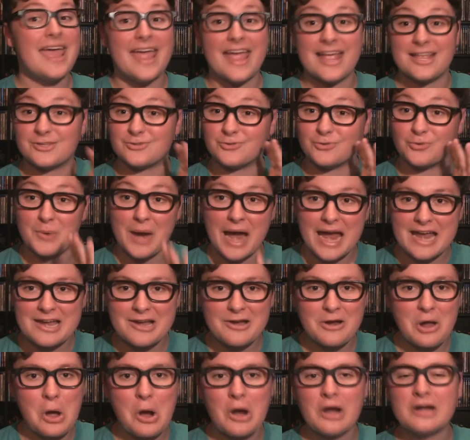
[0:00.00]
It's
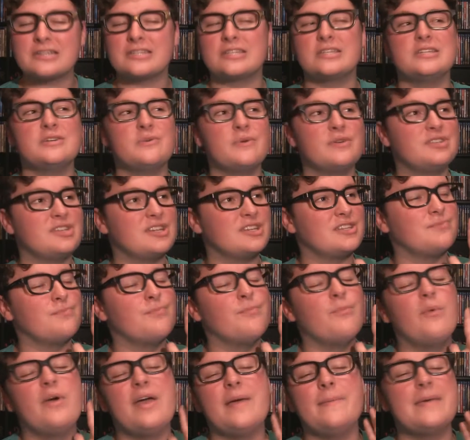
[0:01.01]
rated R, too, which is,
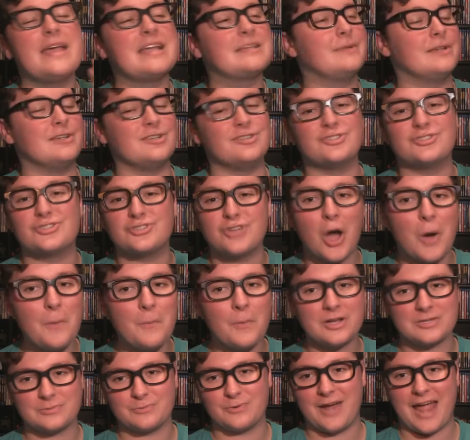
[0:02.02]
it makes me so
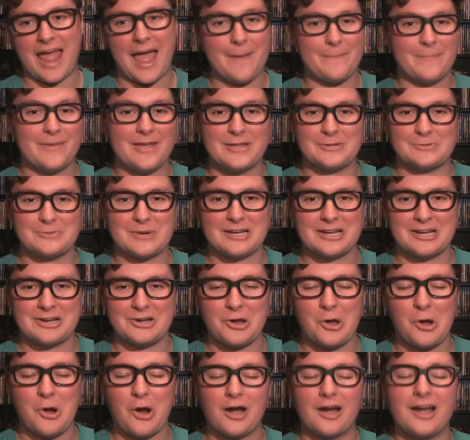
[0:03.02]
much more happy it's
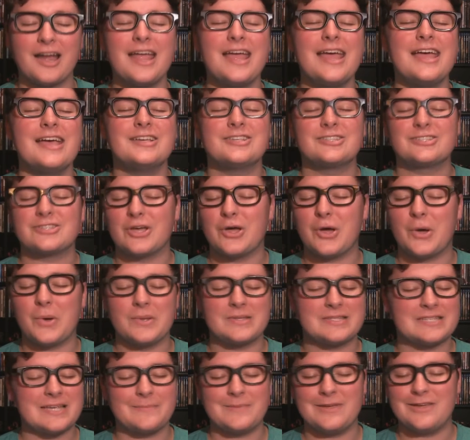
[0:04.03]
rated R,
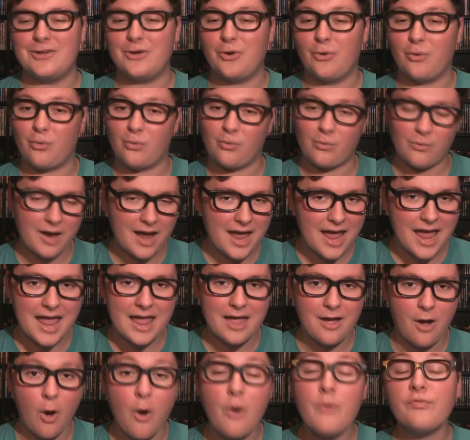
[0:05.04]
so it's going to be
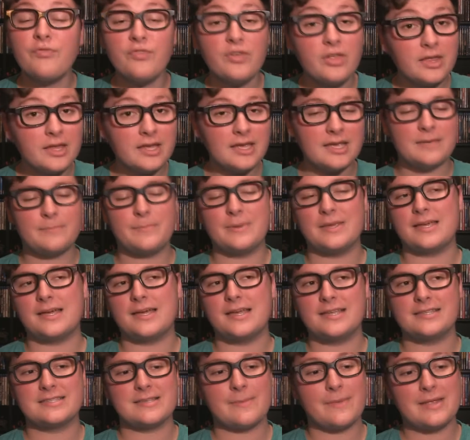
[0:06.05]
great, hopefully,
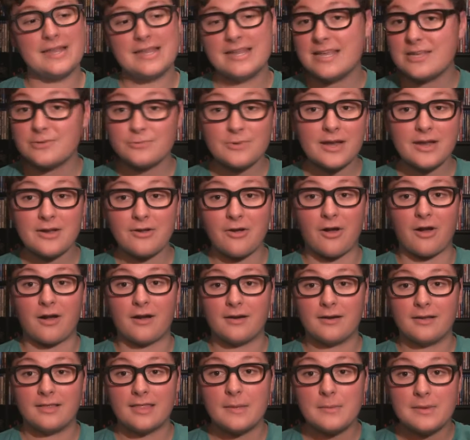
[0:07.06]
because, I mean, it is rated
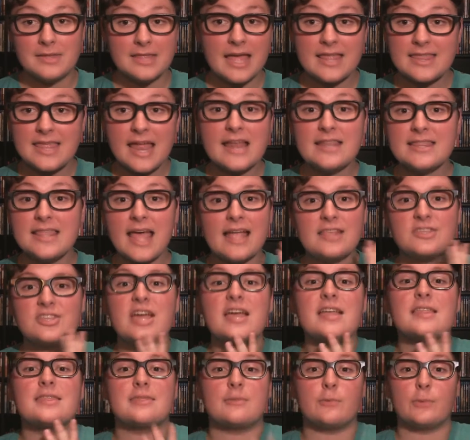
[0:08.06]
R. I mean,
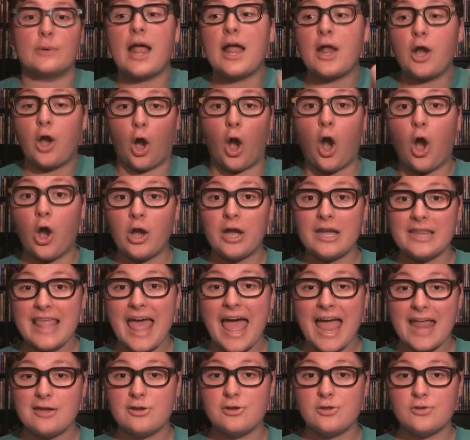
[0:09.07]
that when I heard
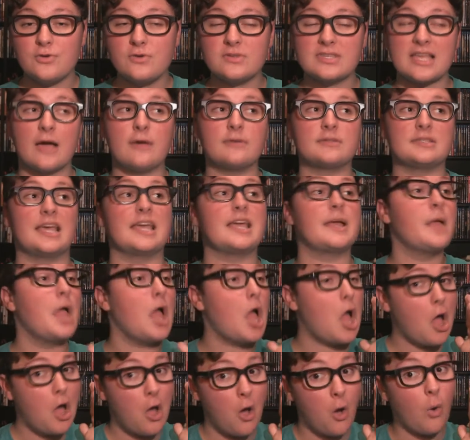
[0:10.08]
that news, I was like,
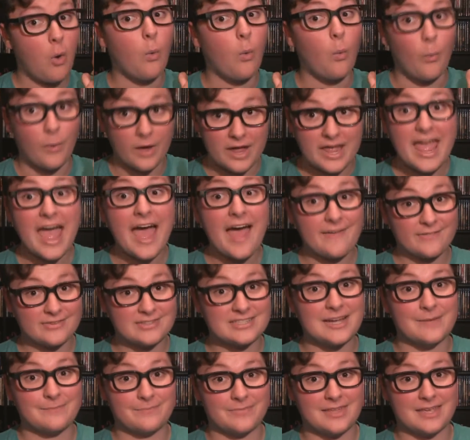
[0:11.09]
we have
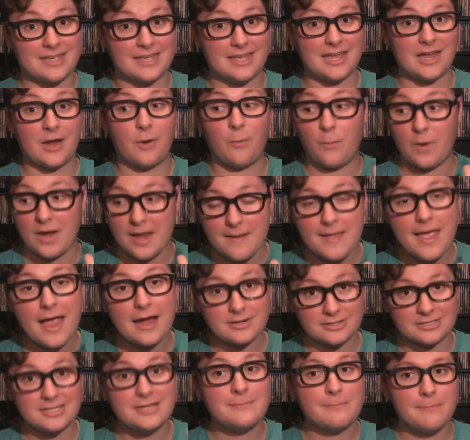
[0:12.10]
something here. We
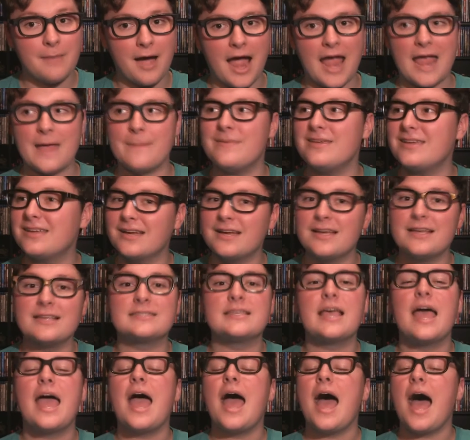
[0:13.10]
actually might.
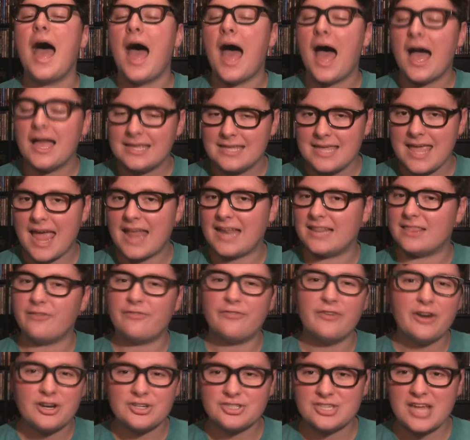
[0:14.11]
Because, again, the
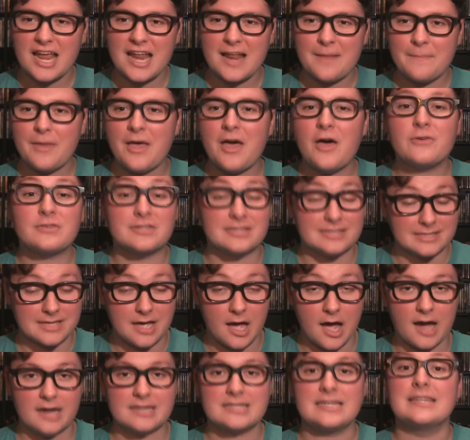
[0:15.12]
first Annabelle
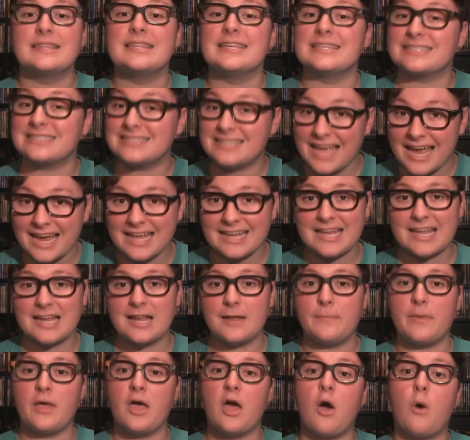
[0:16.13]
sucked. The second
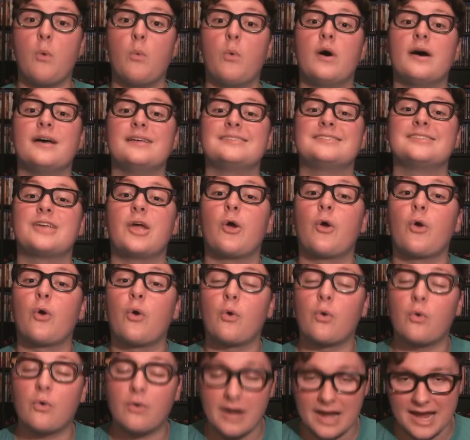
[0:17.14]
Annabelle was
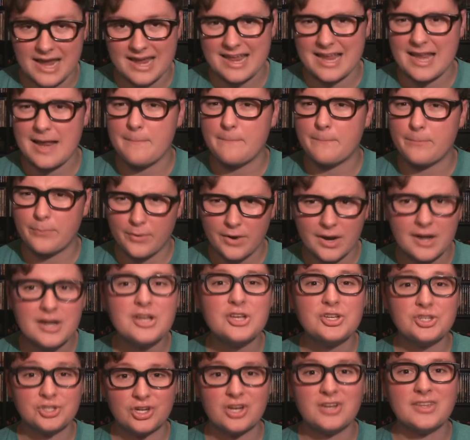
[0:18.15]
great. And I'm
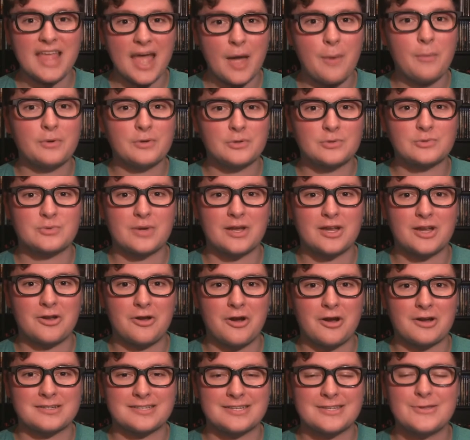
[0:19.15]
pretty sure that one was
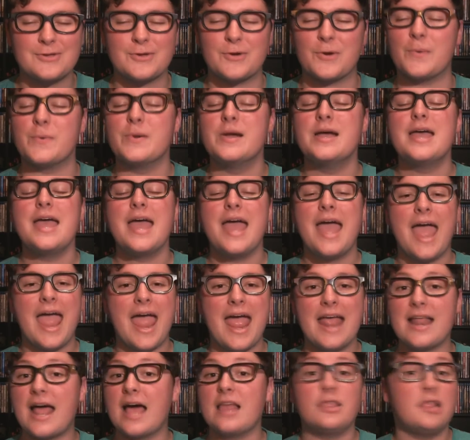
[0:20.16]
rated R, too.
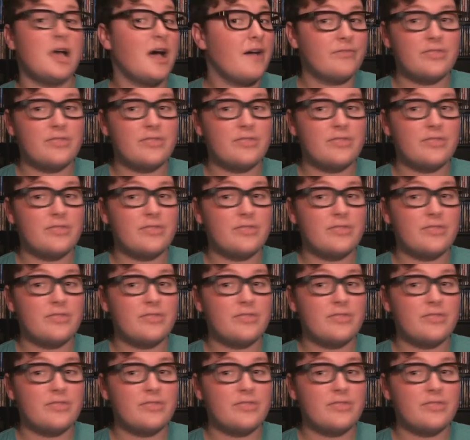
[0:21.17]
And